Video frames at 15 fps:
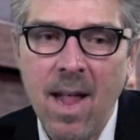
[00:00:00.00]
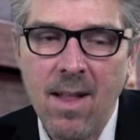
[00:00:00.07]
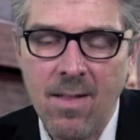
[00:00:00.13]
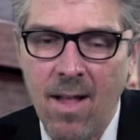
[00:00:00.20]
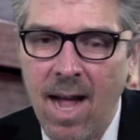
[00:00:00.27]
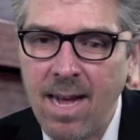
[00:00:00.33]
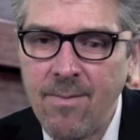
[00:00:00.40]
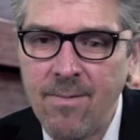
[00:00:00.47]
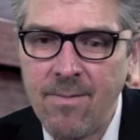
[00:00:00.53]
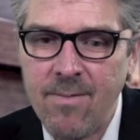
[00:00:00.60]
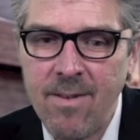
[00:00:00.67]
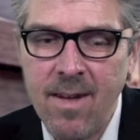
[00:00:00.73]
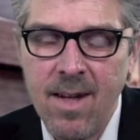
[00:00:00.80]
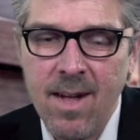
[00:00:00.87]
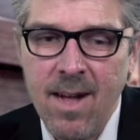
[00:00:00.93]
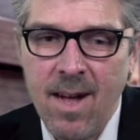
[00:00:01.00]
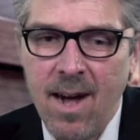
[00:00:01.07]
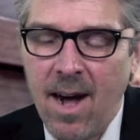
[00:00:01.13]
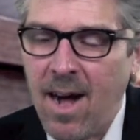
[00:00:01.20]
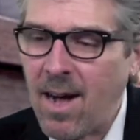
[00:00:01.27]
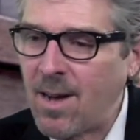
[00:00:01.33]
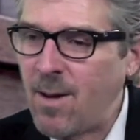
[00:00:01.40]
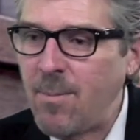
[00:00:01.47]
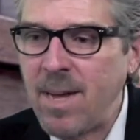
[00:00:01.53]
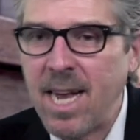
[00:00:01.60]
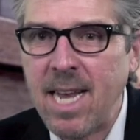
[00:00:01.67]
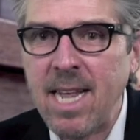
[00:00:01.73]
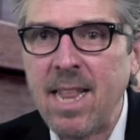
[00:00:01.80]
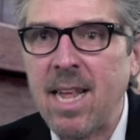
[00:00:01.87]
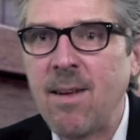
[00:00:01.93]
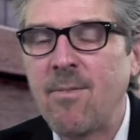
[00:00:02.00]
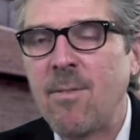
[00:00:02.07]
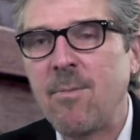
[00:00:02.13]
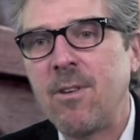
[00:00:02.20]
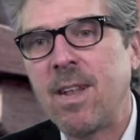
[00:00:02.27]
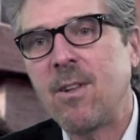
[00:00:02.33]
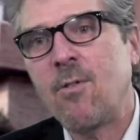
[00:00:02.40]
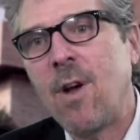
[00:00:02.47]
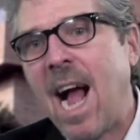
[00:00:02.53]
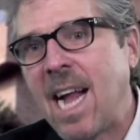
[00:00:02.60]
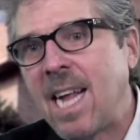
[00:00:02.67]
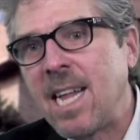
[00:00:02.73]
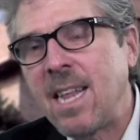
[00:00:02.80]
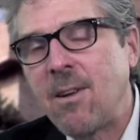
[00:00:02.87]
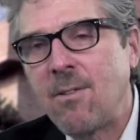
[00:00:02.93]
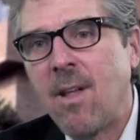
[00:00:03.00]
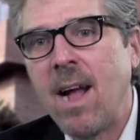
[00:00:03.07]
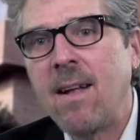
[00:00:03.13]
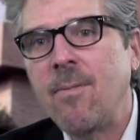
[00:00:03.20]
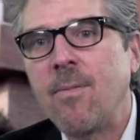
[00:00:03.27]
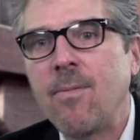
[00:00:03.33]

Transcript: life uh, it could be anything from just tracking their life